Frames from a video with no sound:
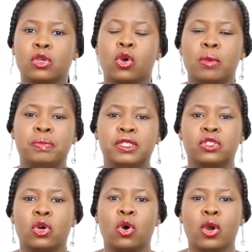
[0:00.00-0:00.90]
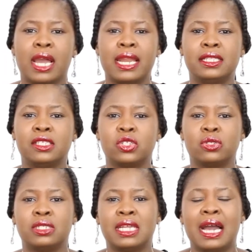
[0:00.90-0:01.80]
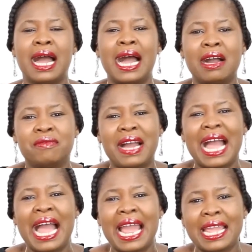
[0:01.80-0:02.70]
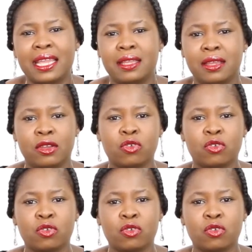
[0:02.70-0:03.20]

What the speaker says: companies or organizations that have high